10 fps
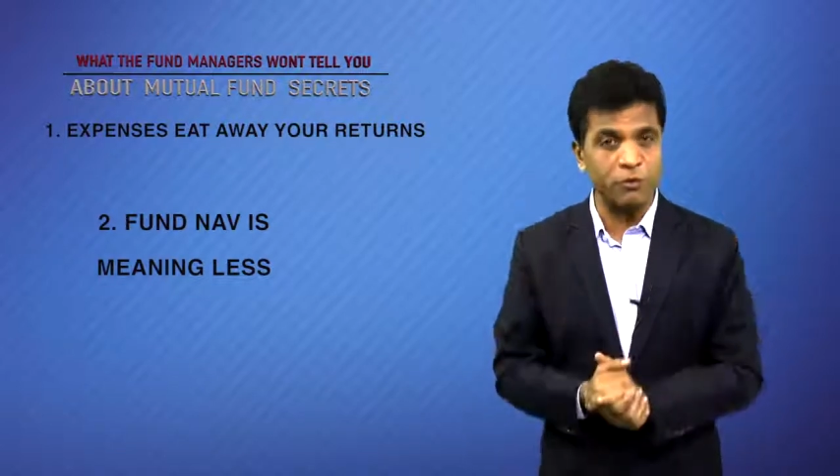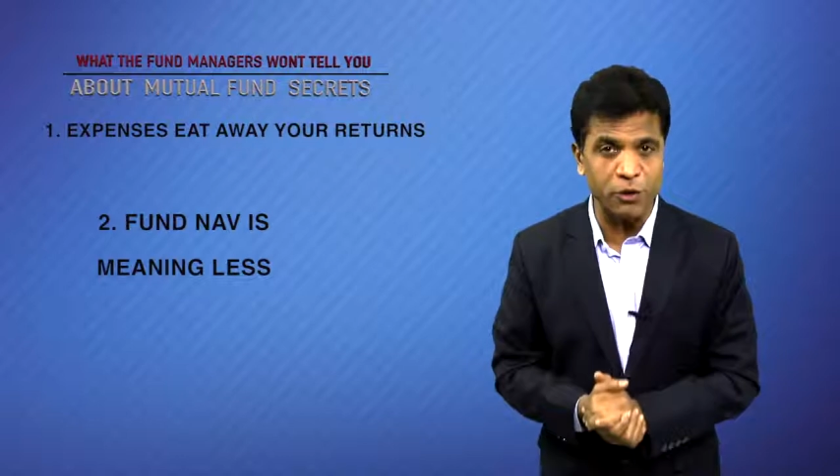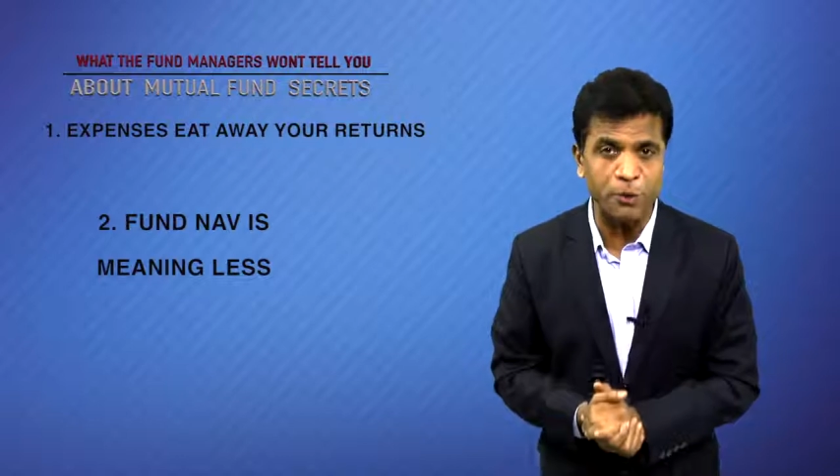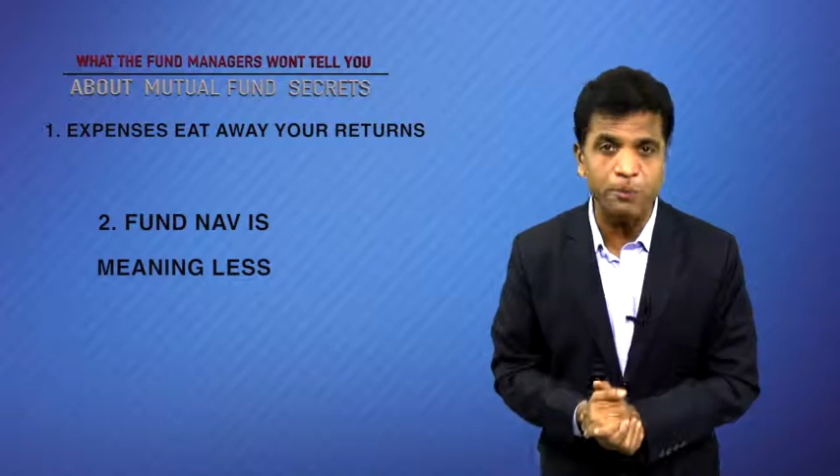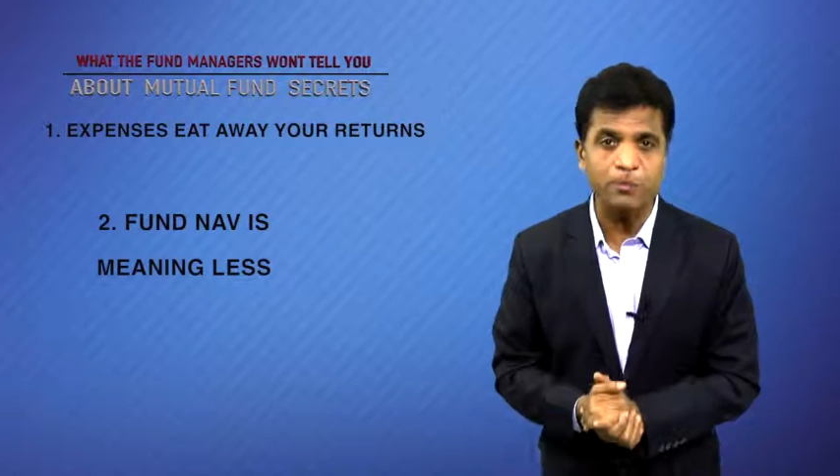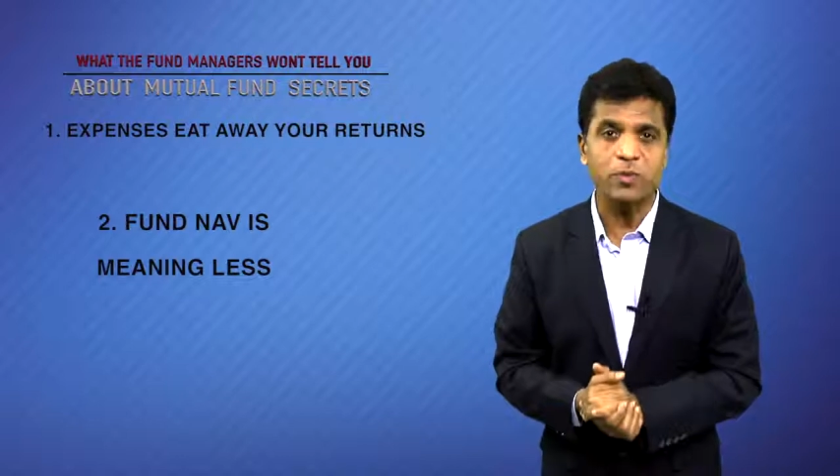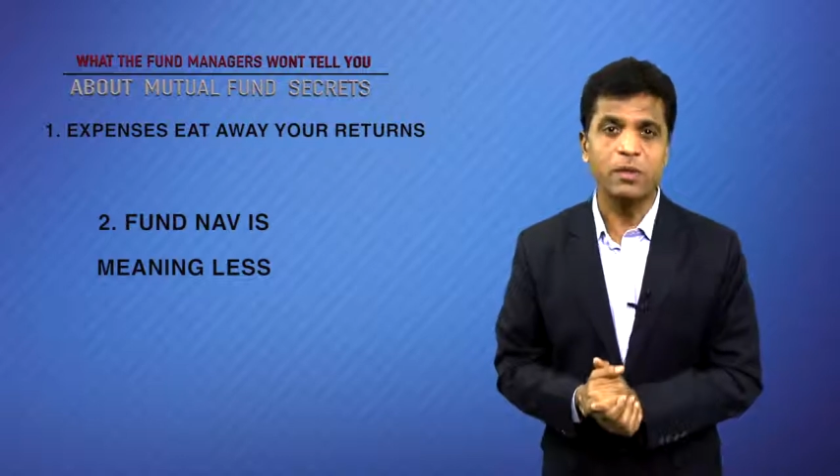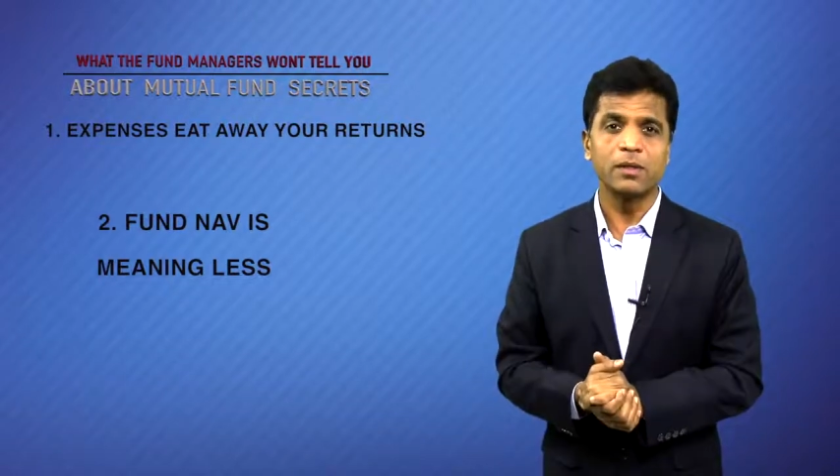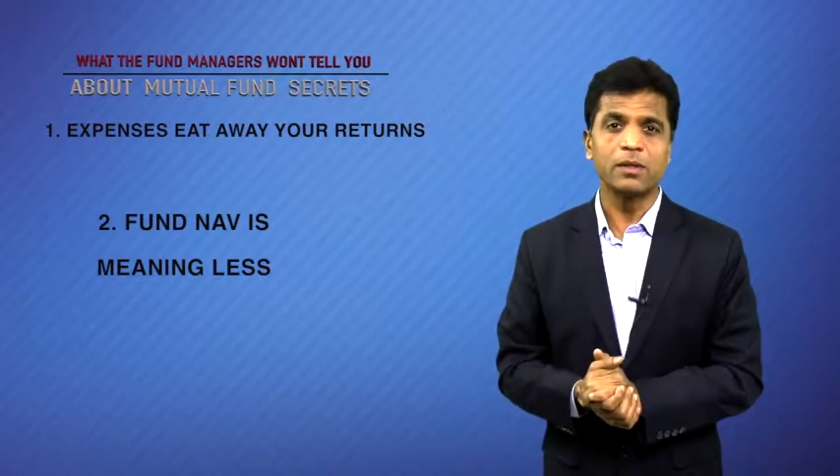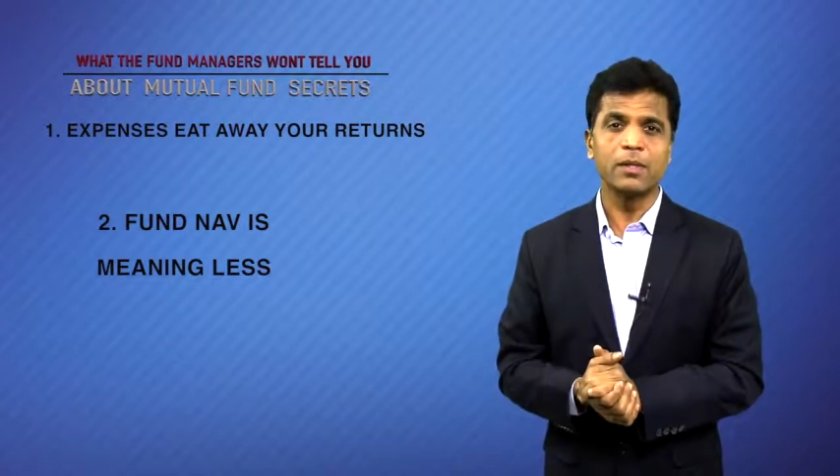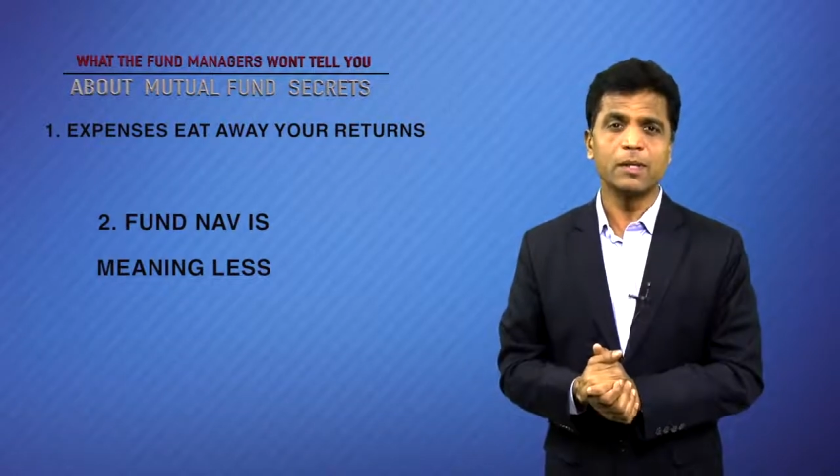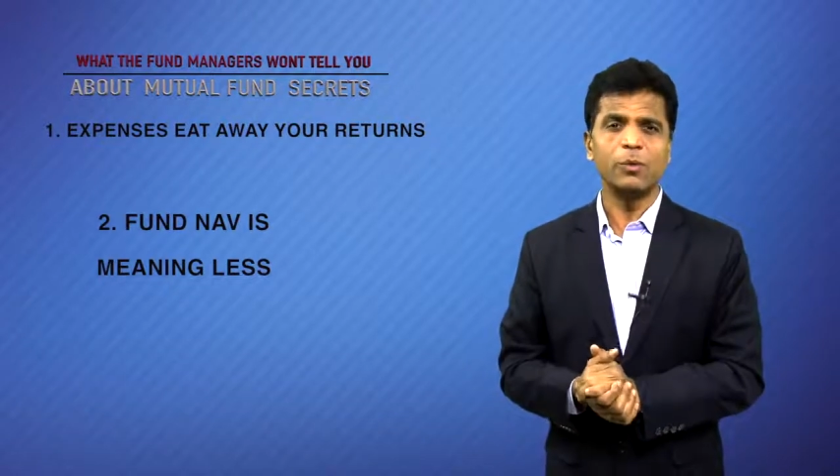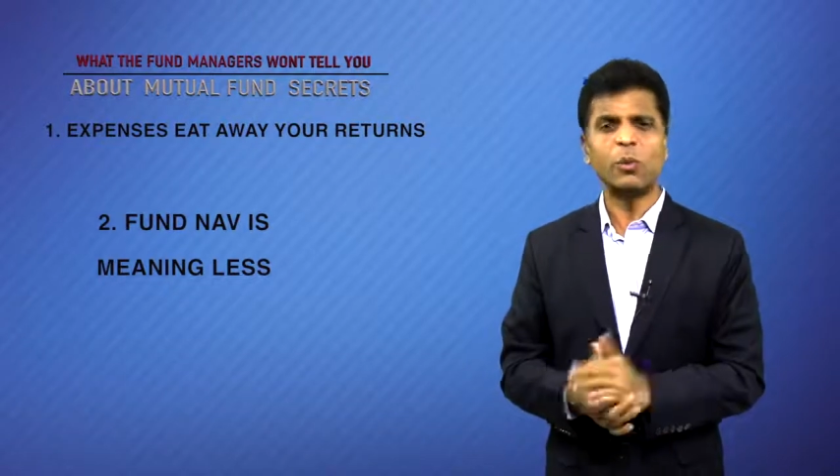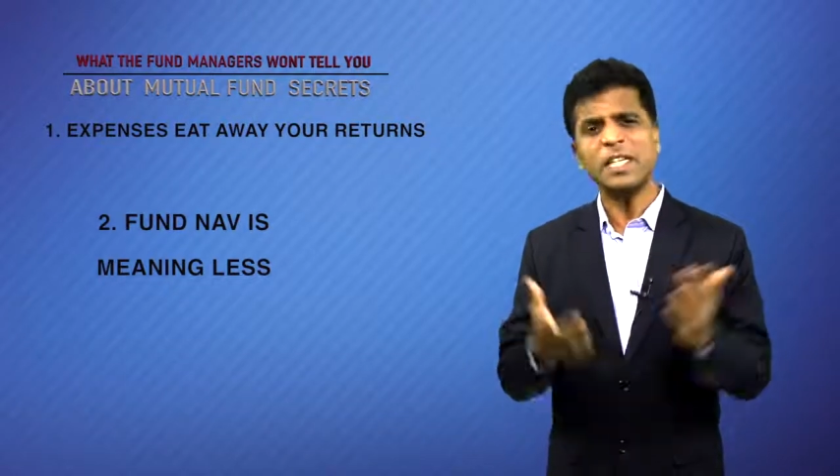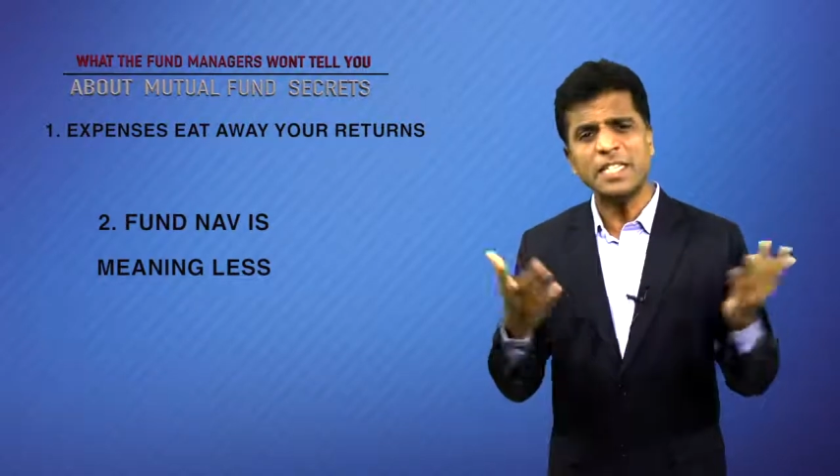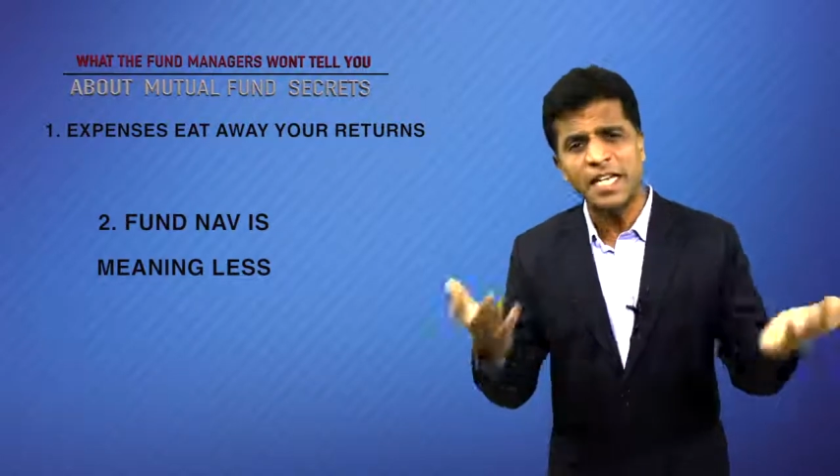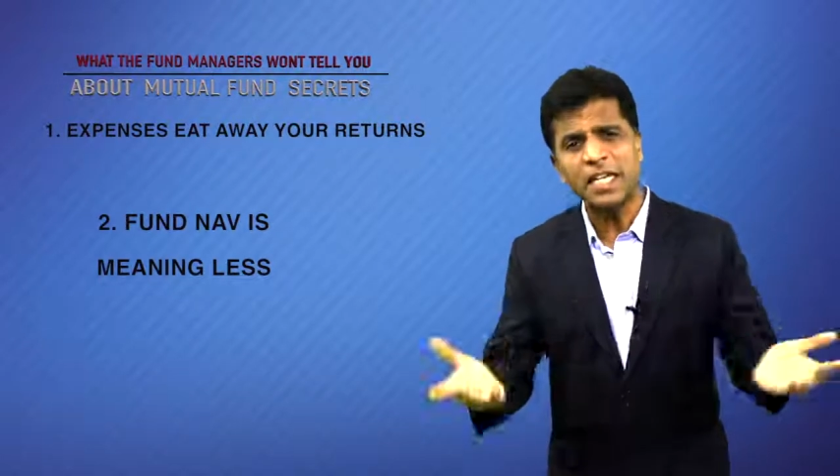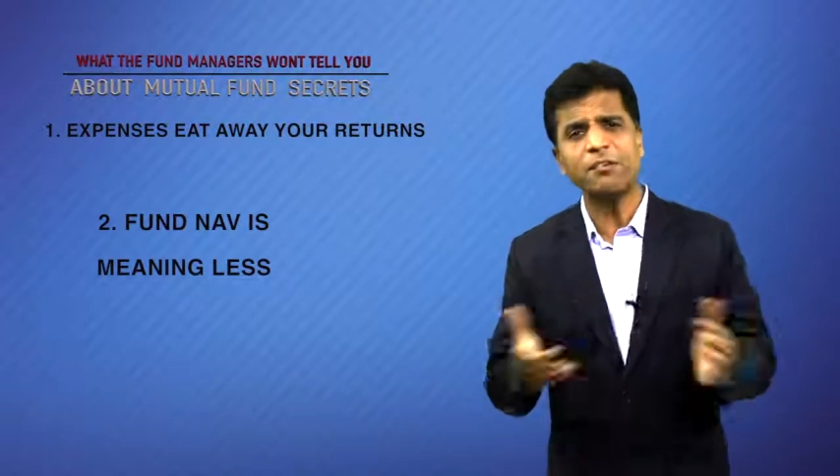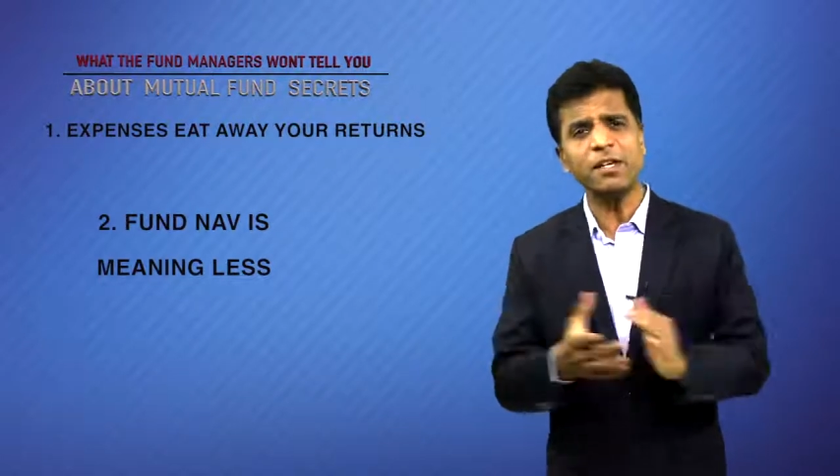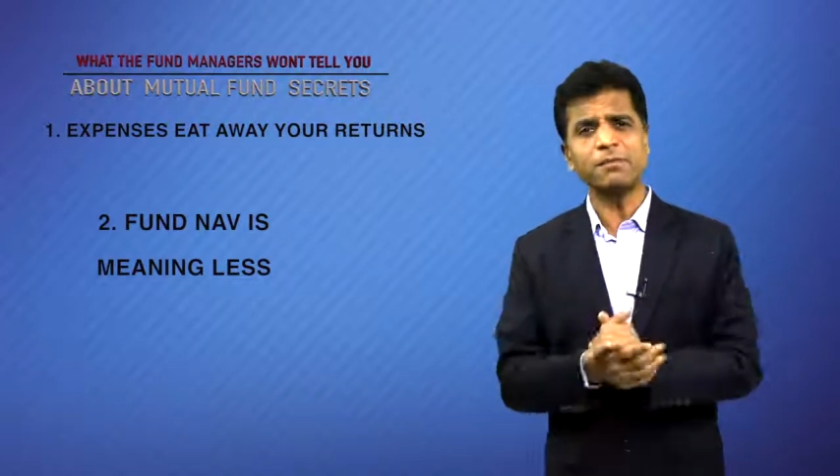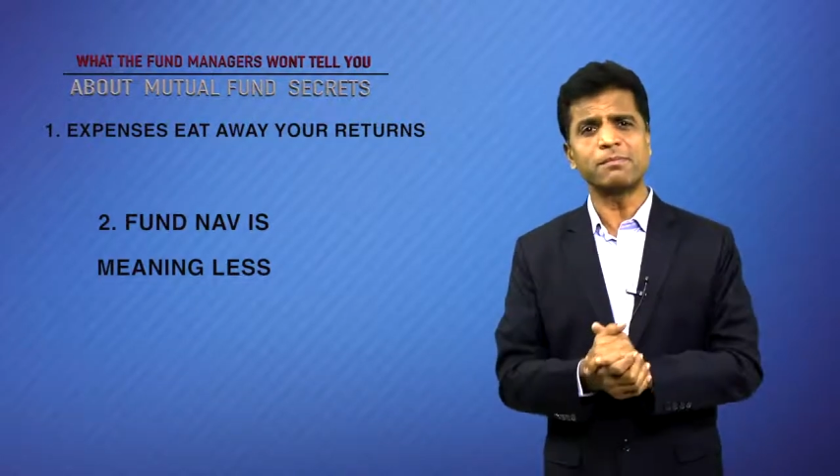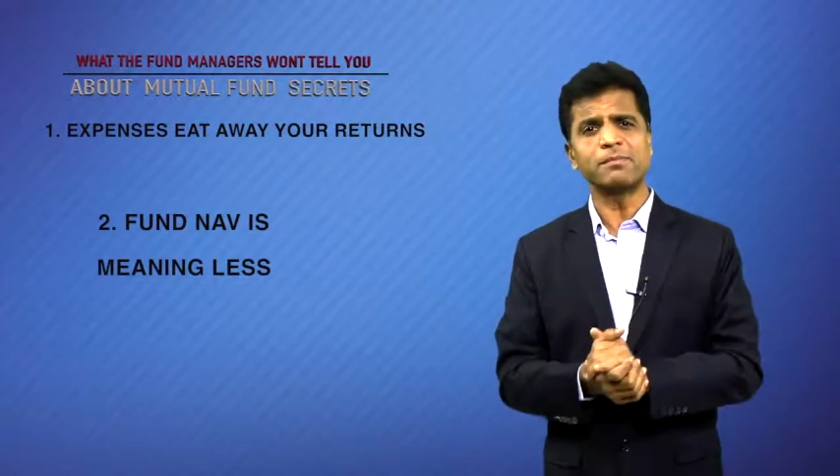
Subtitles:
for you. What is NAV?